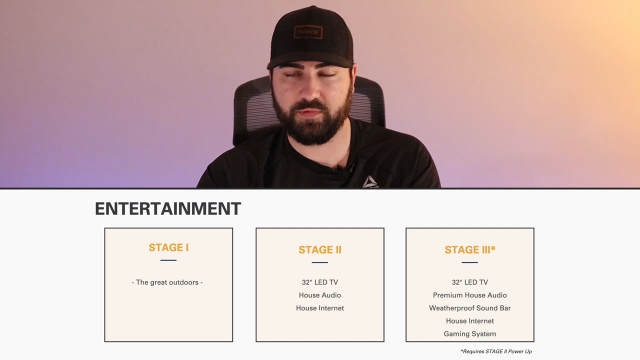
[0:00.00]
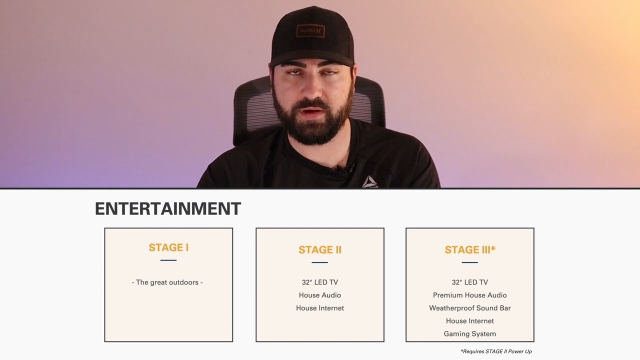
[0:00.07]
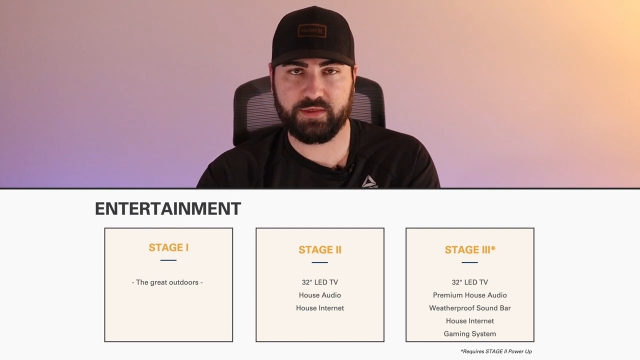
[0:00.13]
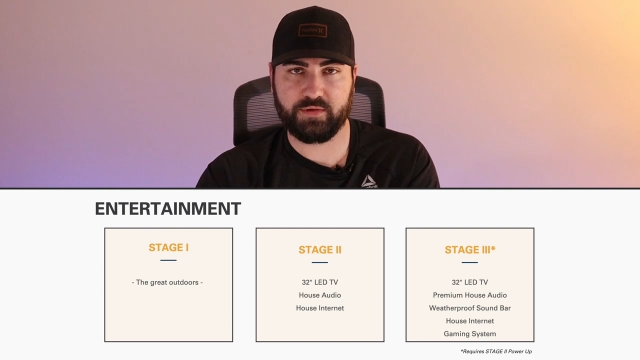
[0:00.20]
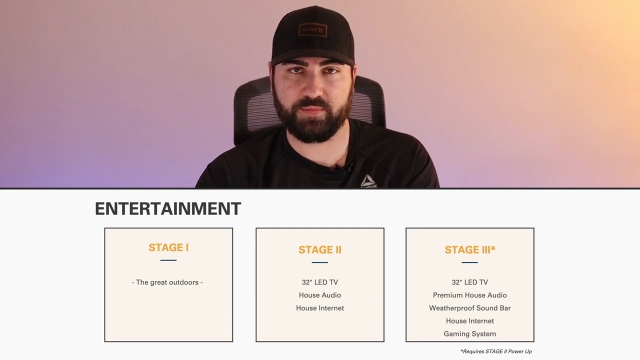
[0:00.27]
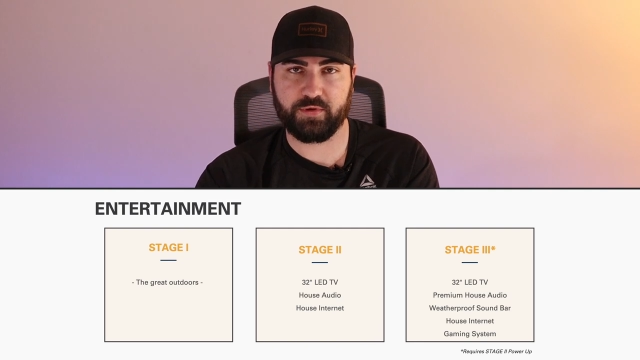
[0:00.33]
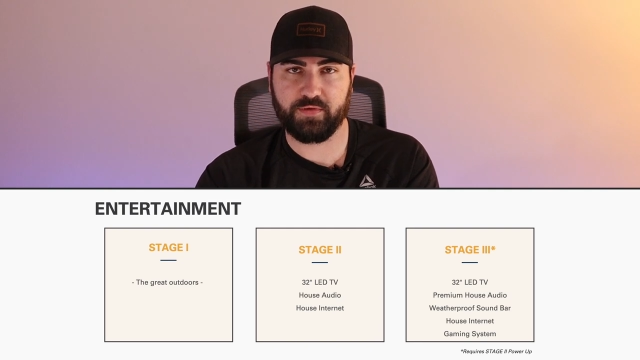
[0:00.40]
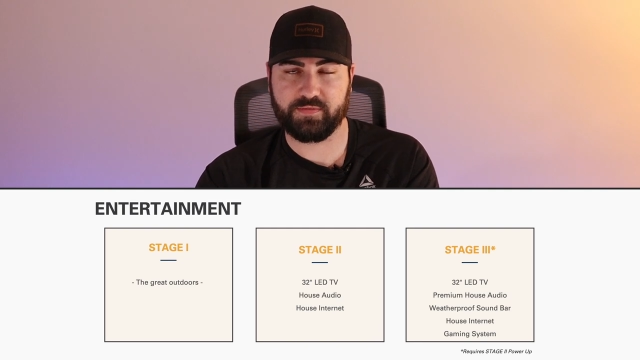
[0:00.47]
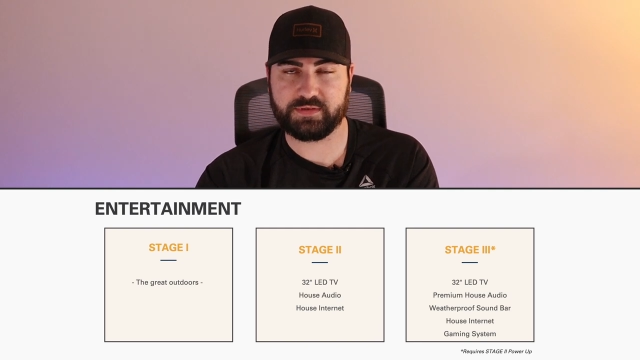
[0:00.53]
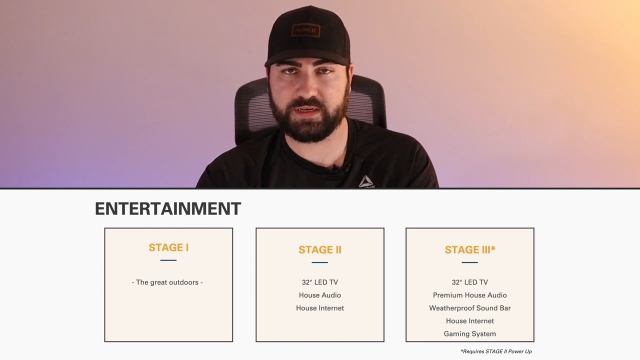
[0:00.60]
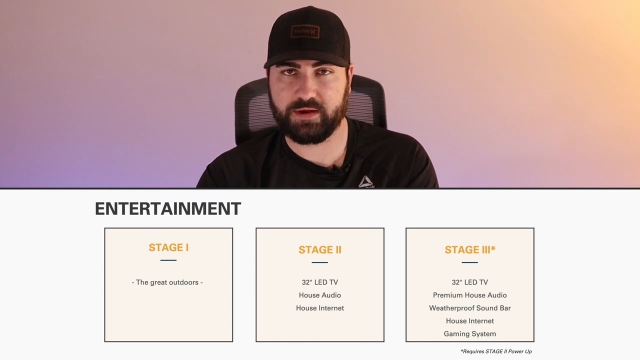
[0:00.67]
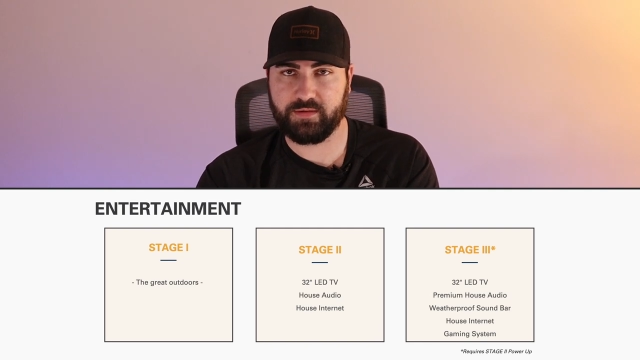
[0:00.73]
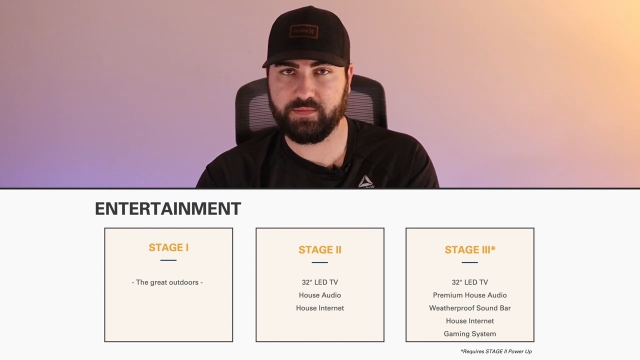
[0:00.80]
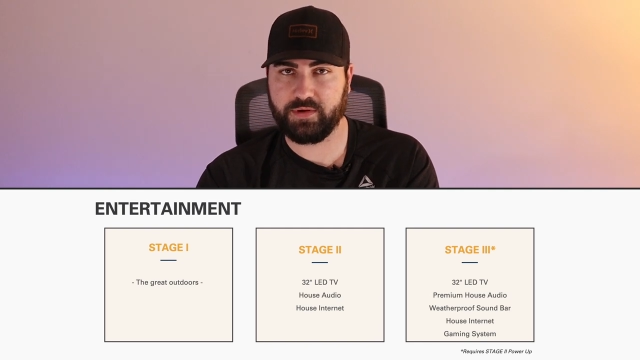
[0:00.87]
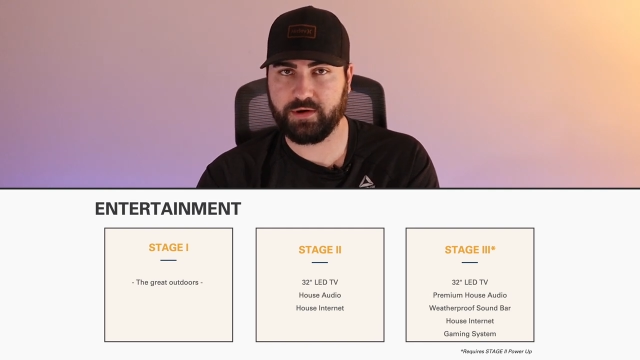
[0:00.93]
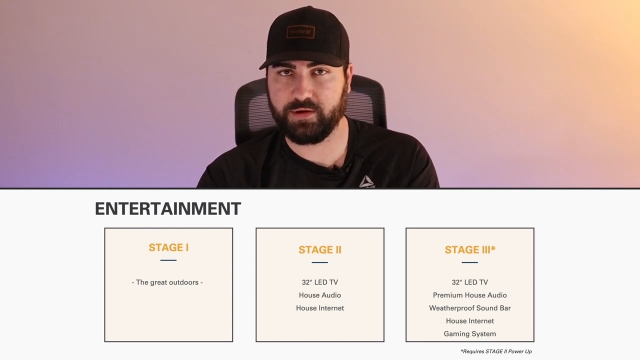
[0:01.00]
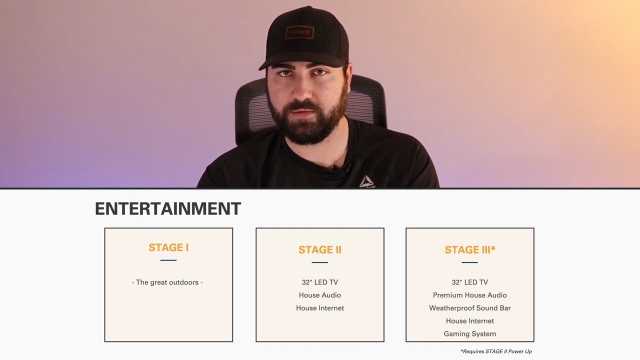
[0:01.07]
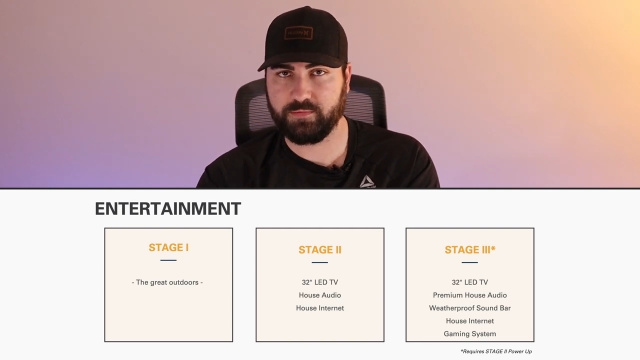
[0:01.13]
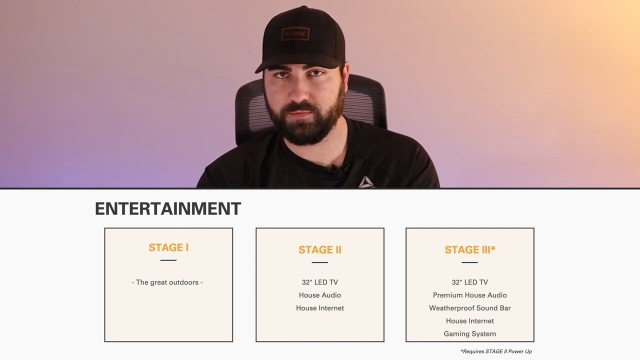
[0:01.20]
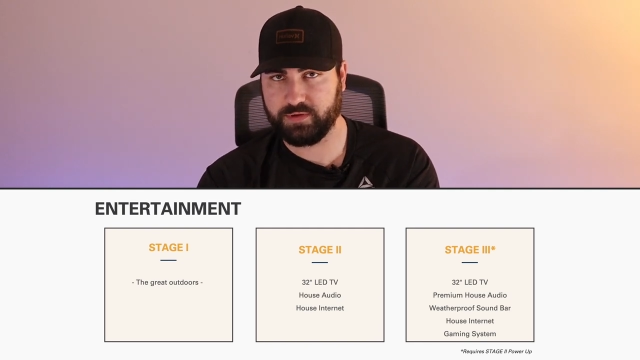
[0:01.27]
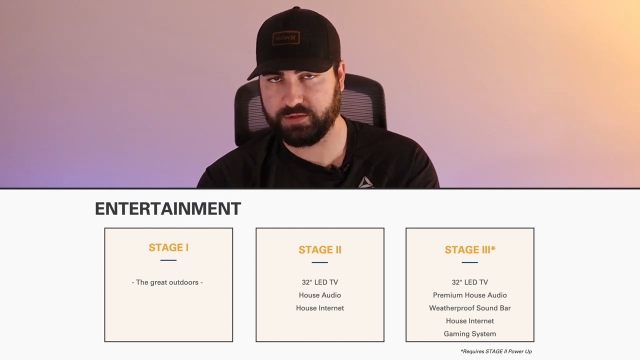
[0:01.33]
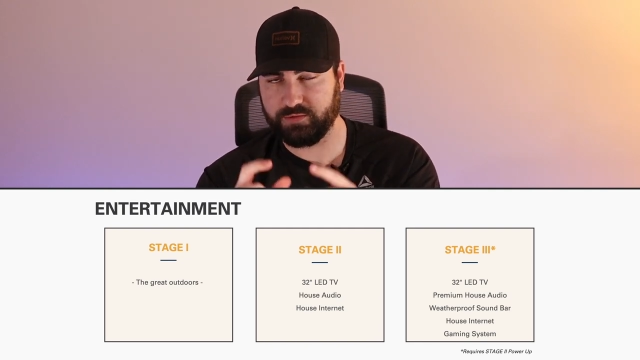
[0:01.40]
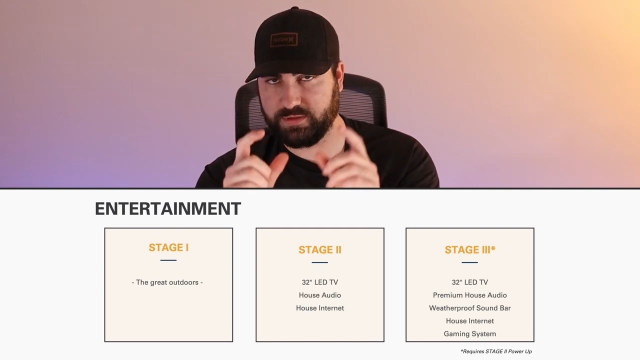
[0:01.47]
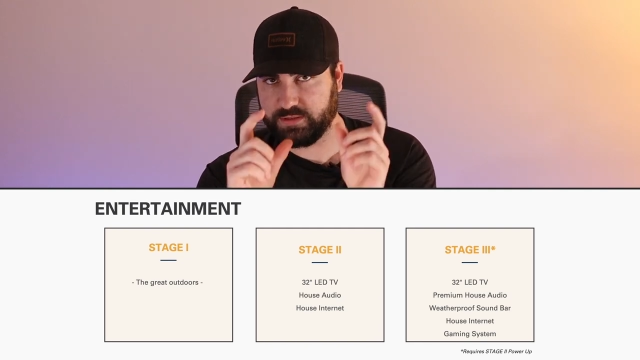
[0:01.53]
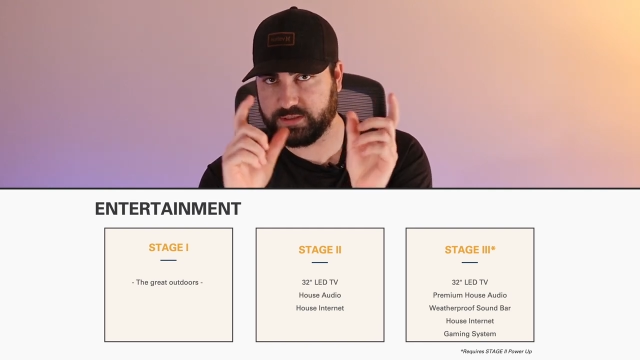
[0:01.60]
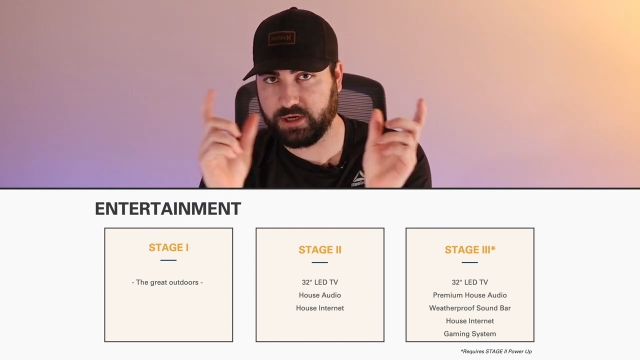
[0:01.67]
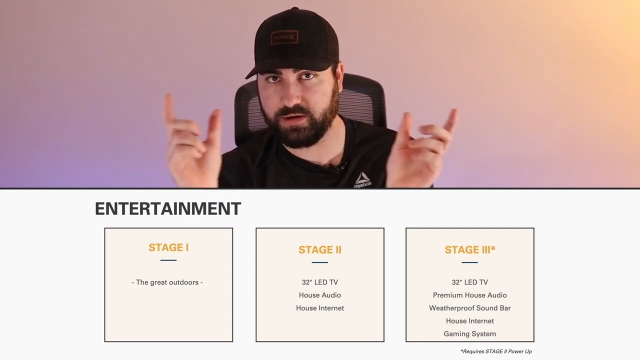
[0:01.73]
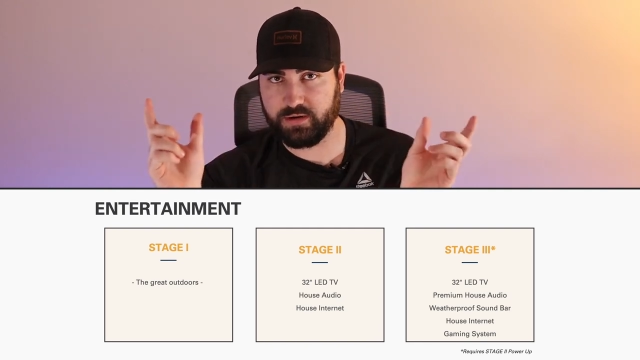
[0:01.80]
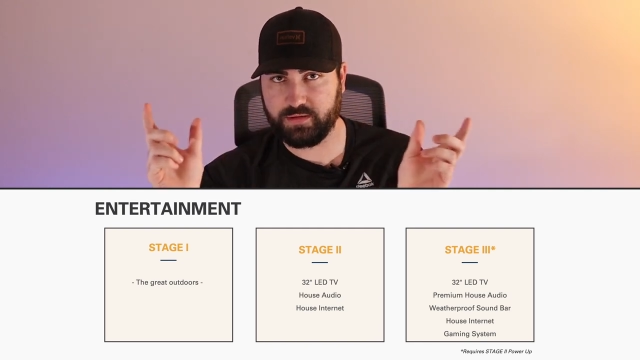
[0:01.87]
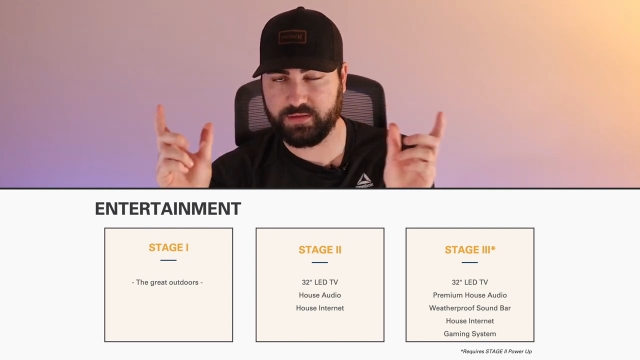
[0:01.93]
weatherproof soundbar, which we
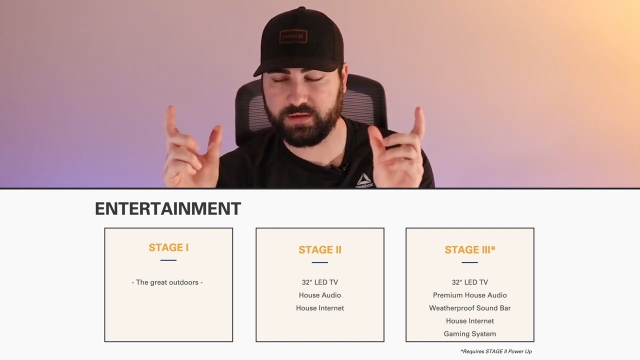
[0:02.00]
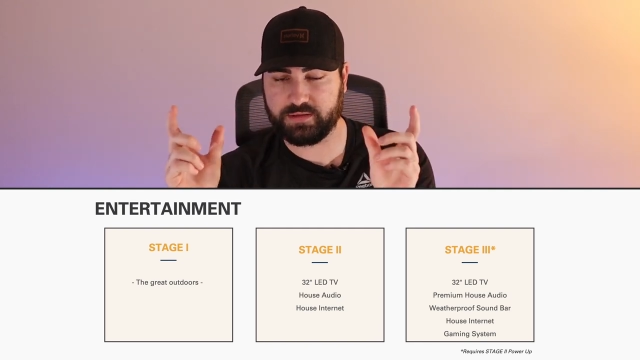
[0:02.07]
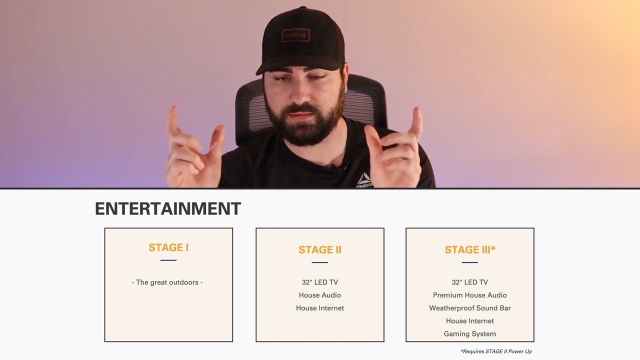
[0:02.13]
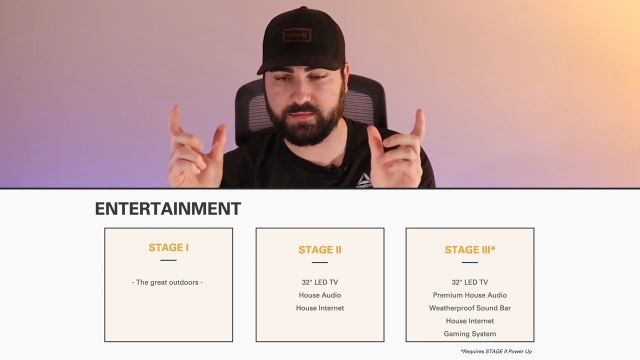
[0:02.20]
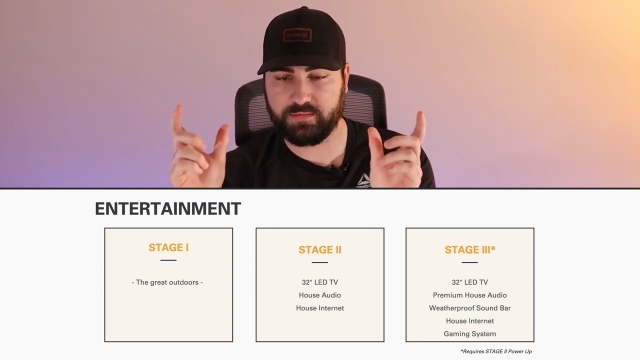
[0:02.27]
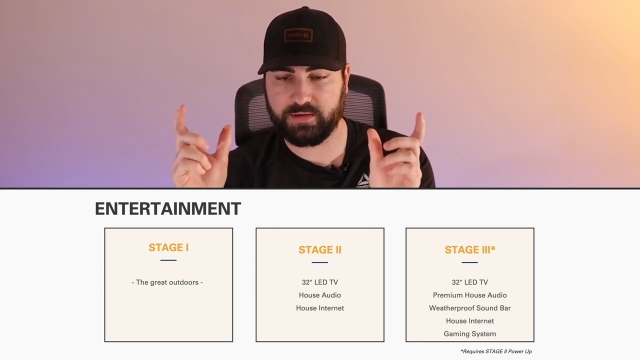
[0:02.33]
saw on the